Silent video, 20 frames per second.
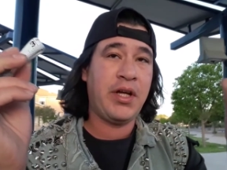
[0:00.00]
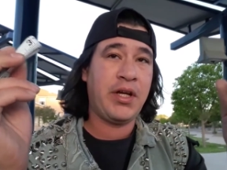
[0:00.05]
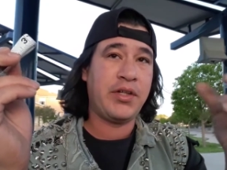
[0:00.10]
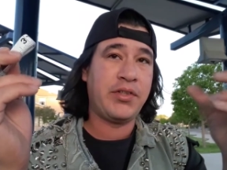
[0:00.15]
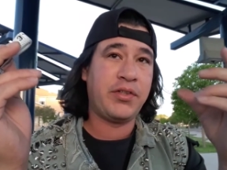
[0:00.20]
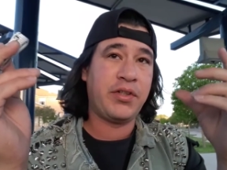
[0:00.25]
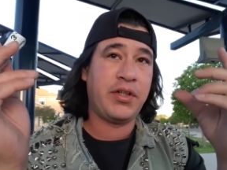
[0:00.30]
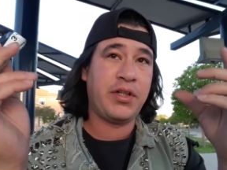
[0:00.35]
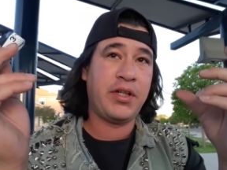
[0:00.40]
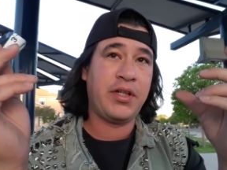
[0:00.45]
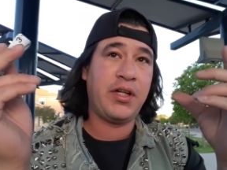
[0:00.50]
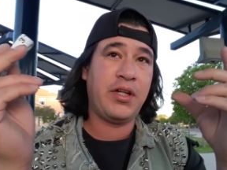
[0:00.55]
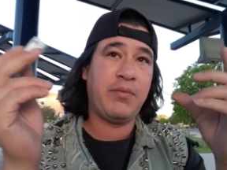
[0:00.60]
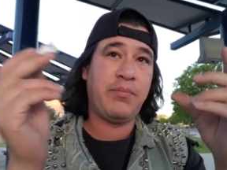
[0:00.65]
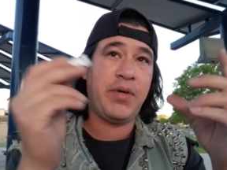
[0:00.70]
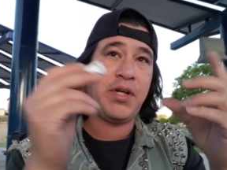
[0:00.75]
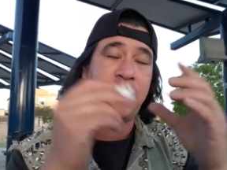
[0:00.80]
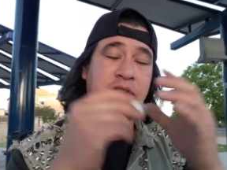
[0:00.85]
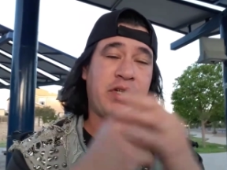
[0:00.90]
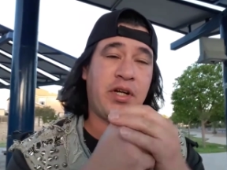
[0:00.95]
Because you're going to need to
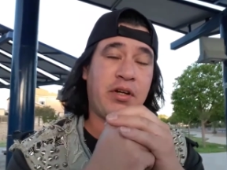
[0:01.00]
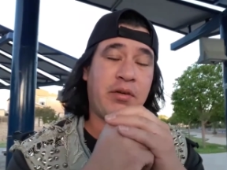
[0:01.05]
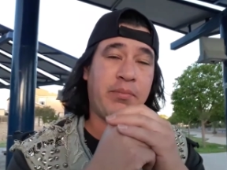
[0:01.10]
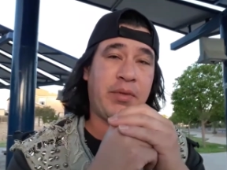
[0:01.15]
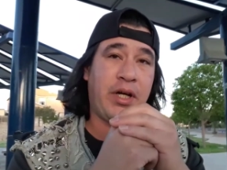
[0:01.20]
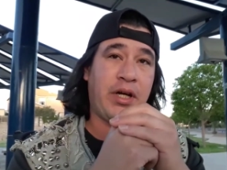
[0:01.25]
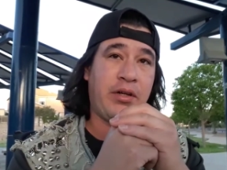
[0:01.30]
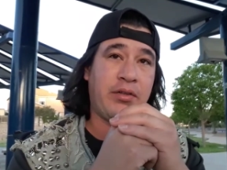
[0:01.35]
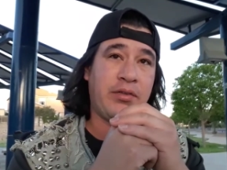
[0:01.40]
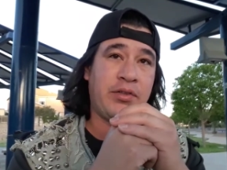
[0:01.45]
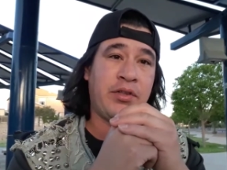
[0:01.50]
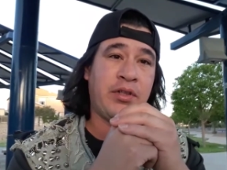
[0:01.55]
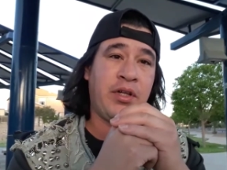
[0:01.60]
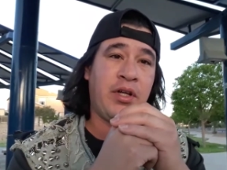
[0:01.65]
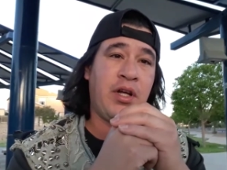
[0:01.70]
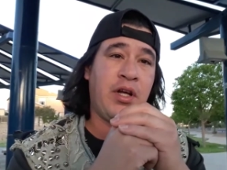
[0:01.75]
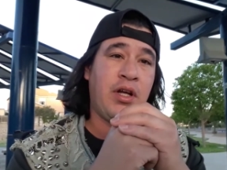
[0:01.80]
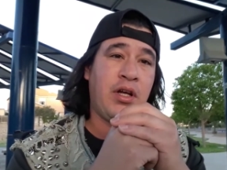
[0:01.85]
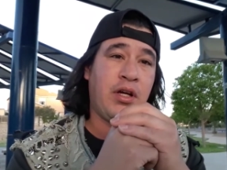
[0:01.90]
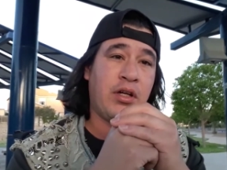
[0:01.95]
measure out about
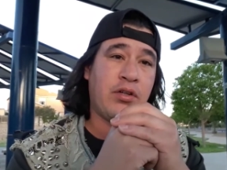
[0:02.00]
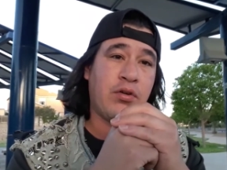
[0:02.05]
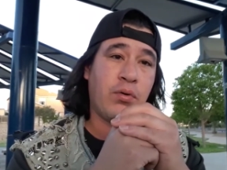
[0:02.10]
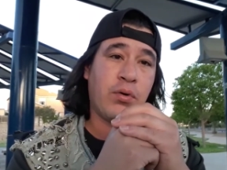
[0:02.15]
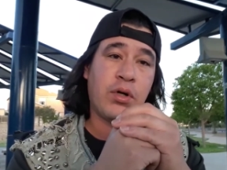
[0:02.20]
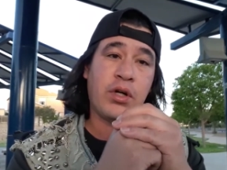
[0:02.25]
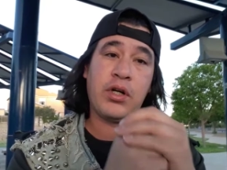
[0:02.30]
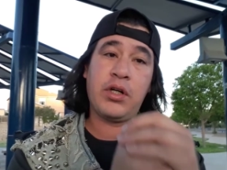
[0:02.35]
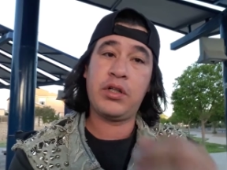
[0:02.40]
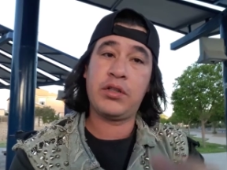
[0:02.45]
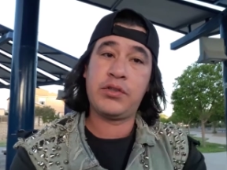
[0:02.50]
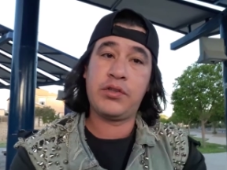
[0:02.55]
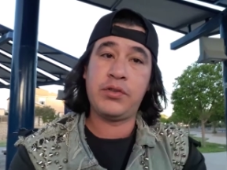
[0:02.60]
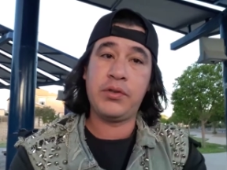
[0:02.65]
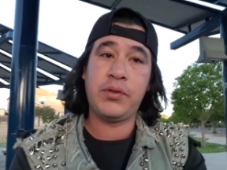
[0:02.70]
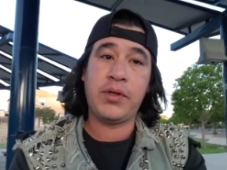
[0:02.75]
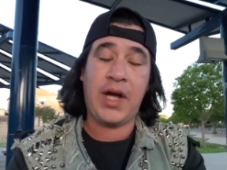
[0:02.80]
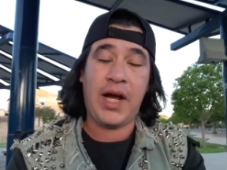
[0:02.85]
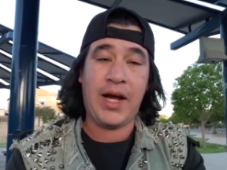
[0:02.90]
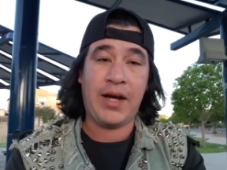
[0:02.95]
a quarter
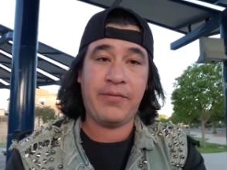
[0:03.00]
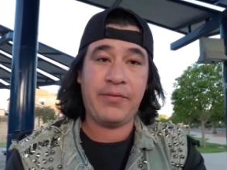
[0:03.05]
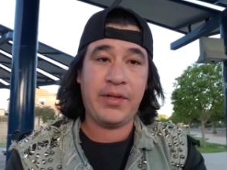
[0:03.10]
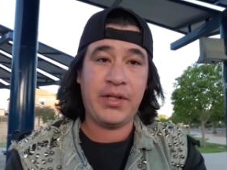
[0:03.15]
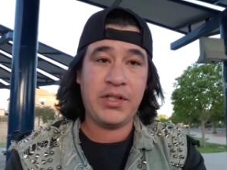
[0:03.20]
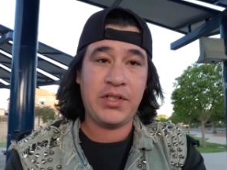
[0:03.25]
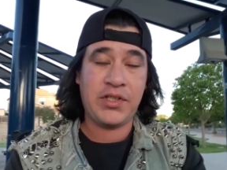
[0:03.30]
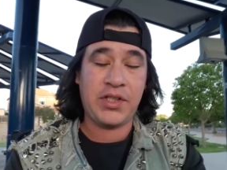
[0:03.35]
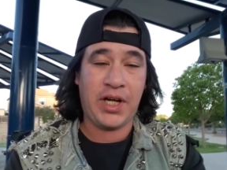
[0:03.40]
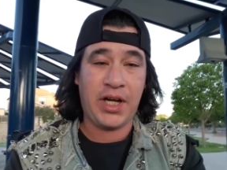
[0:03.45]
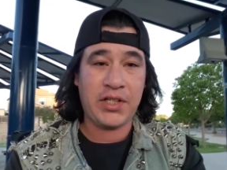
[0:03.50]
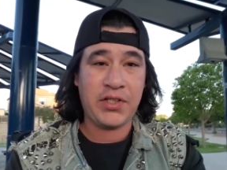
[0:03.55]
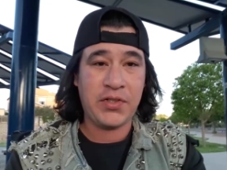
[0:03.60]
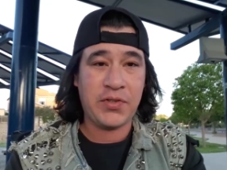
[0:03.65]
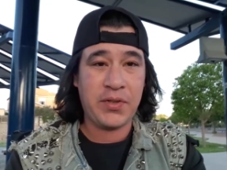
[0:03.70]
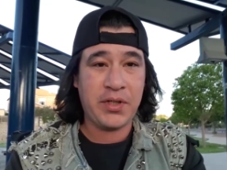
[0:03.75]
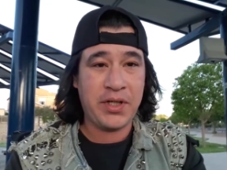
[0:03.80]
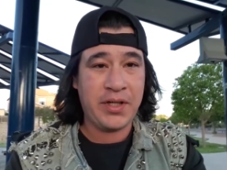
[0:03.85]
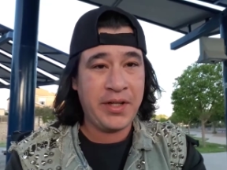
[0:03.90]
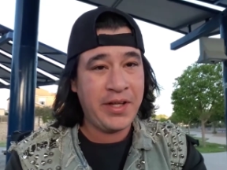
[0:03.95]
to half an inch
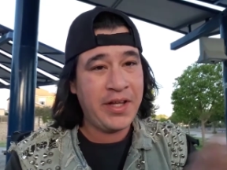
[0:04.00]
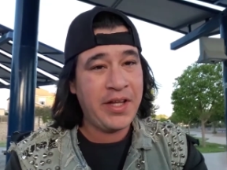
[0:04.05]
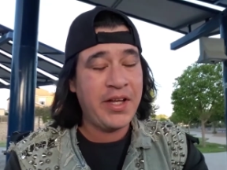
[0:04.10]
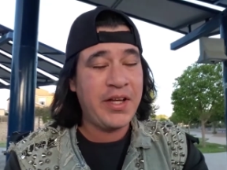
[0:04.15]
extra.